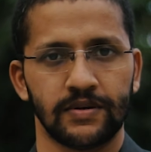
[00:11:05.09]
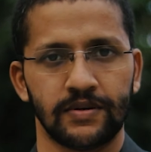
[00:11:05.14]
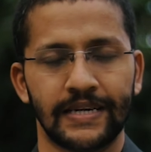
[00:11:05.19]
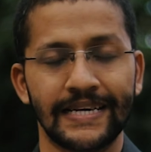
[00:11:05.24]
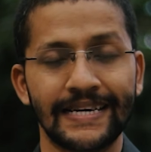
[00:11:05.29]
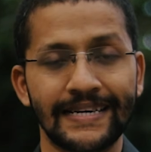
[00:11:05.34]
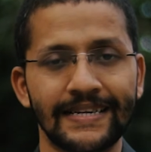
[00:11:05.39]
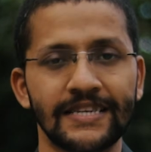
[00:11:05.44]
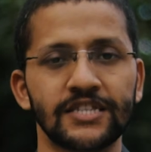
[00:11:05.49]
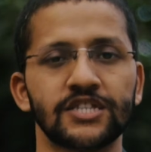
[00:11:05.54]

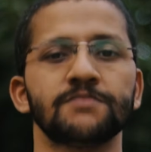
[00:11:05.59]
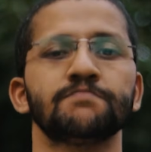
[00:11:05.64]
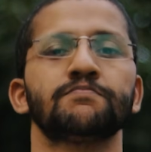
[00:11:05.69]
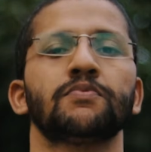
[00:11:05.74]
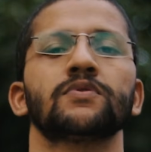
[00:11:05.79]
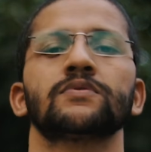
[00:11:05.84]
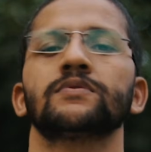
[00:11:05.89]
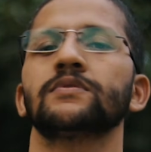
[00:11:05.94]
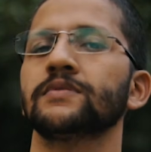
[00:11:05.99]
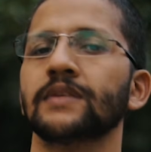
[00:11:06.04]
Deity is
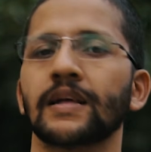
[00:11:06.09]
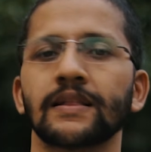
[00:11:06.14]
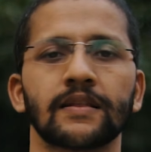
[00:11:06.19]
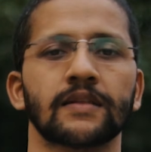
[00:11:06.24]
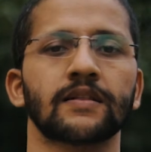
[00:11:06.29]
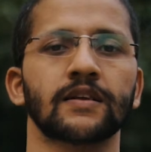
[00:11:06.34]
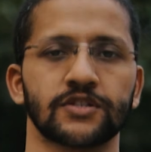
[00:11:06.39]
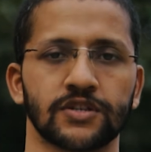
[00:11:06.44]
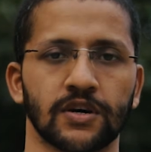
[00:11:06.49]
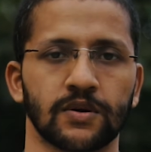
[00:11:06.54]
important than the
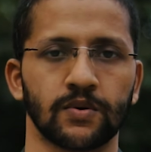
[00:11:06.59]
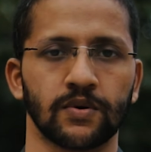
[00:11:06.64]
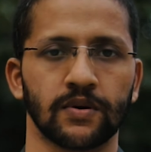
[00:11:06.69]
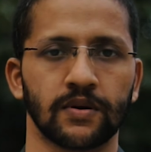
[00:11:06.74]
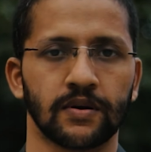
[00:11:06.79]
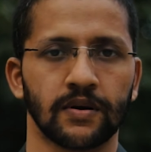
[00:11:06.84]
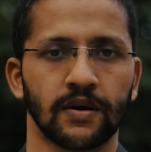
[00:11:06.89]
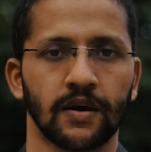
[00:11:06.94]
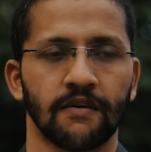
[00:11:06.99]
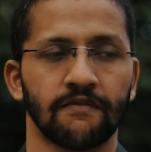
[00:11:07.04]
dasha ruler.
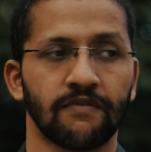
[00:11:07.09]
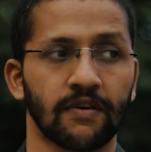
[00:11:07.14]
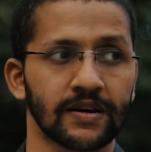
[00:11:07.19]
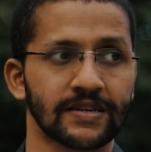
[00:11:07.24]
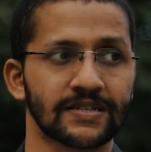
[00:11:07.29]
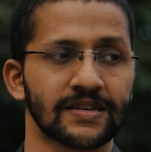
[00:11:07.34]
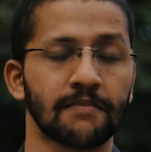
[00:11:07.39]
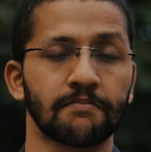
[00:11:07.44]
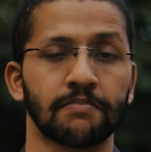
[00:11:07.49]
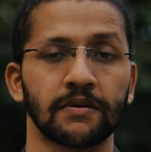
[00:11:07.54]
For
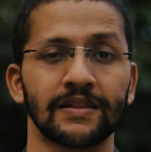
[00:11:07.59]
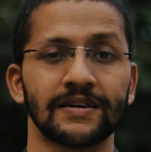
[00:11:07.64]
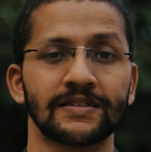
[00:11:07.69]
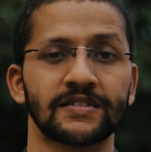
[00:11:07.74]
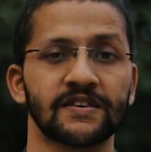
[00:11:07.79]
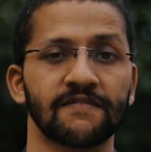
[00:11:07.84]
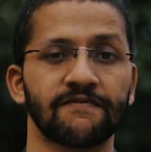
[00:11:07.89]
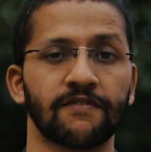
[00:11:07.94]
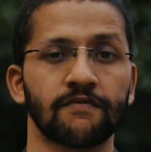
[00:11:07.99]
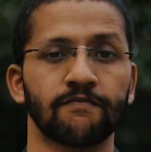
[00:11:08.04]
example,
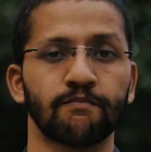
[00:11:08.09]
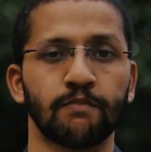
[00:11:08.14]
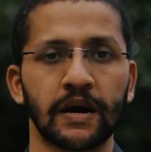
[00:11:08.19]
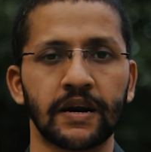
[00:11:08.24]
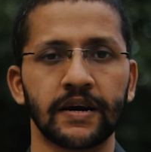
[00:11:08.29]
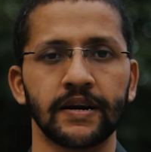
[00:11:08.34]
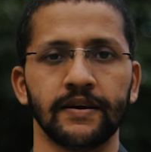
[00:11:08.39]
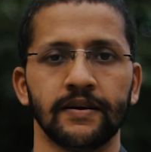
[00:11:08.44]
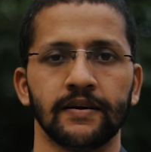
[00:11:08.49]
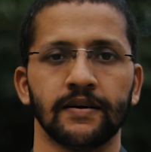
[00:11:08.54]
let's say for
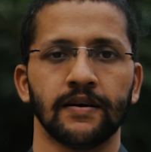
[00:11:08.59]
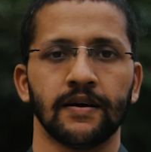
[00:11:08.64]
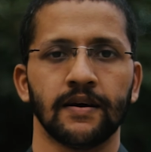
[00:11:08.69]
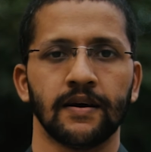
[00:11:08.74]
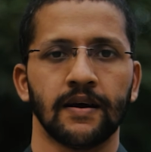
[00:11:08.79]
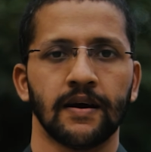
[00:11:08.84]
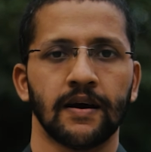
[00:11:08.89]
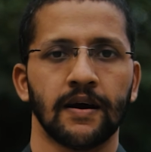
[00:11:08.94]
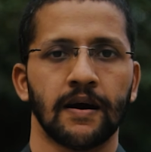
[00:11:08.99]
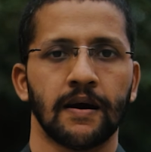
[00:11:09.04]
Bharani.
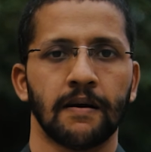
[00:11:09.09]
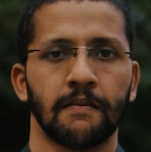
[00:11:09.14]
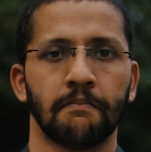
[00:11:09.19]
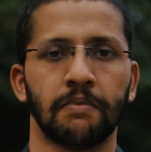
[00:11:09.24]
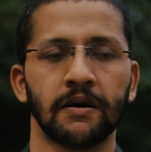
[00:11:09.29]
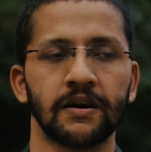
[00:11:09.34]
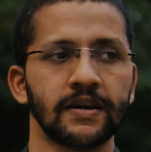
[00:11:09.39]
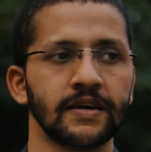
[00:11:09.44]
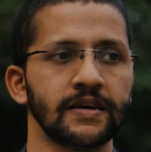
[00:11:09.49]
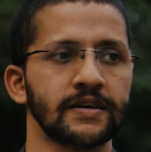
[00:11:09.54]

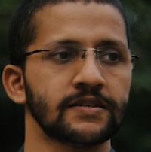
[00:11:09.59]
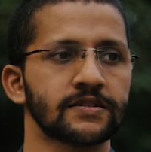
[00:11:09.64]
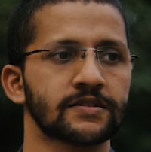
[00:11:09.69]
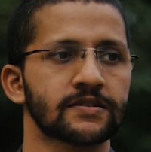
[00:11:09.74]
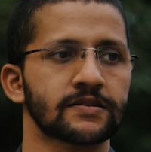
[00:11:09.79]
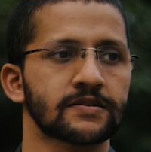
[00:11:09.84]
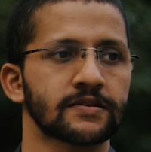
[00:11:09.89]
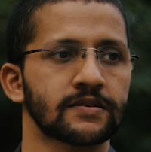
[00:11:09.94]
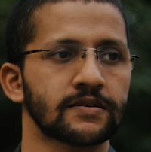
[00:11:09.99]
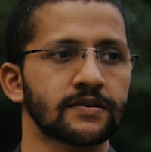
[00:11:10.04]
Bharani
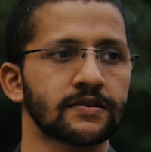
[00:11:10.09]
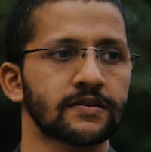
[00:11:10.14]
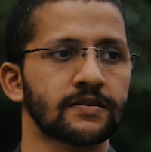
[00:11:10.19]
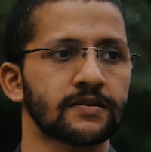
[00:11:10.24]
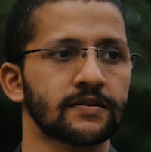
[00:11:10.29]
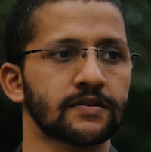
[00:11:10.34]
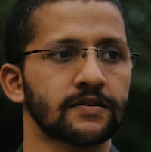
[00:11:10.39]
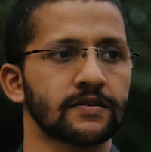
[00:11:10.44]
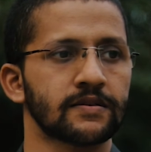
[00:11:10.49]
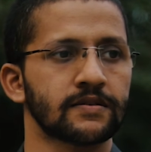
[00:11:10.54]
is
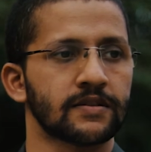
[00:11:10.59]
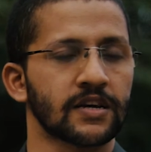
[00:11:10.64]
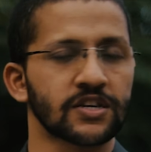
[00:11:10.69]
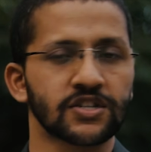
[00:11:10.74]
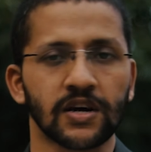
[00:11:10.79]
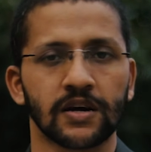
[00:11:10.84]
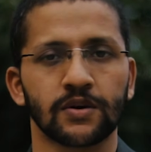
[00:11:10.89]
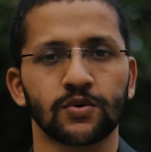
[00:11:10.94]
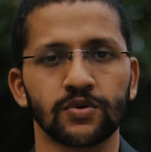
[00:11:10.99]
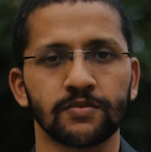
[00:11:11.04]

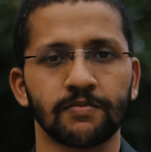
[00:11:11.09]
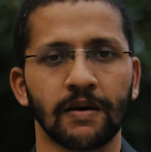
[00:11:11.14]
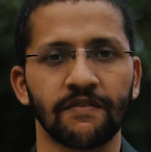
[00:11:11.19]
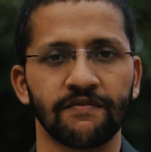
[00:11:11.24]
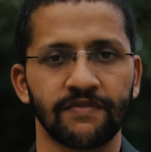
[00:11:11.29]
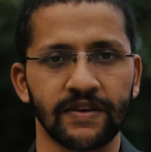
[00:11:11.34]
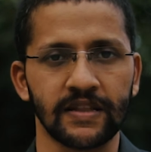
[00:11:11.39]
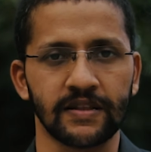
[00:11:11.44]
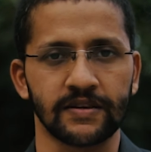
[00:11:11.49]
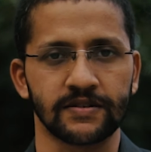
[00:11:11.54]
dasha ruled by
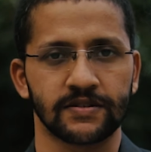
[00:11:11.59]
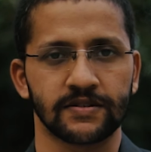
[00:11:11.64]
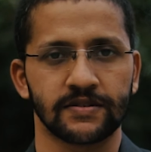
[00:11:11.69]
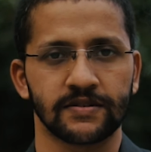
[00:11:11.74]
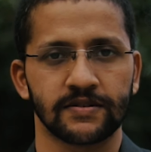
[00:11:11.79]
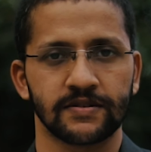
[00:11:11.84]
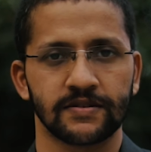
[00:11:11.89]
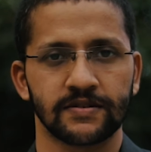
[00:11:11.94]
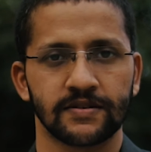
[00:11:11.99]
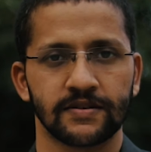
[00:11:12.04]

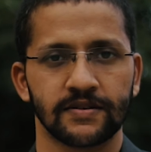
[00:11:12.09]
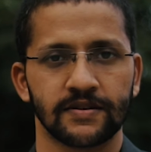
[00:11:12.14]
Venus.